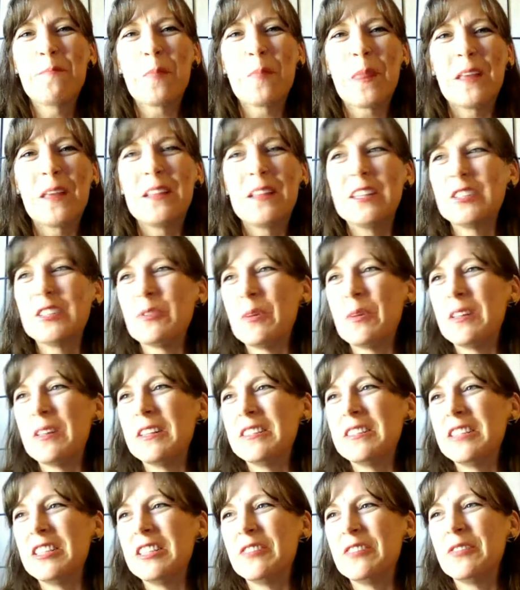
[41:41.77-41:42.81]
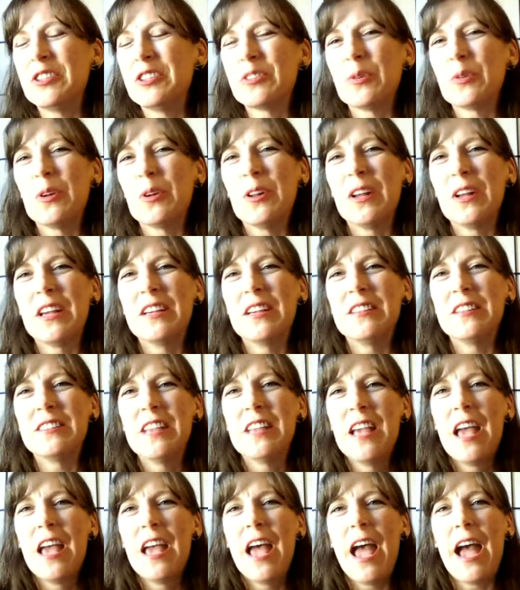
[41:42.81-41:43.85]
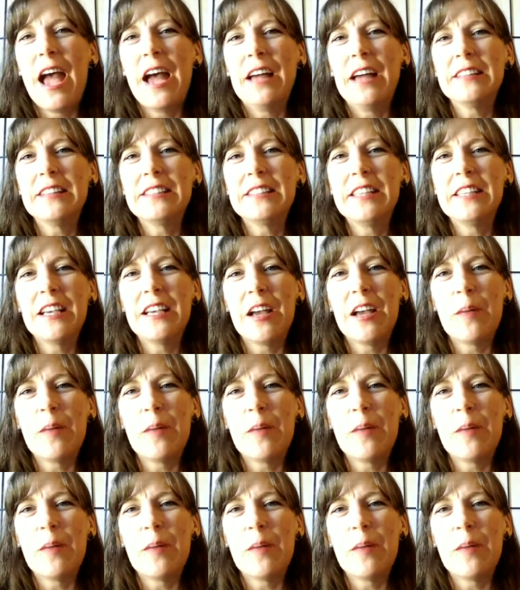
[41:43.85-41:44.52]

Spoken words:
this one. This individual is asking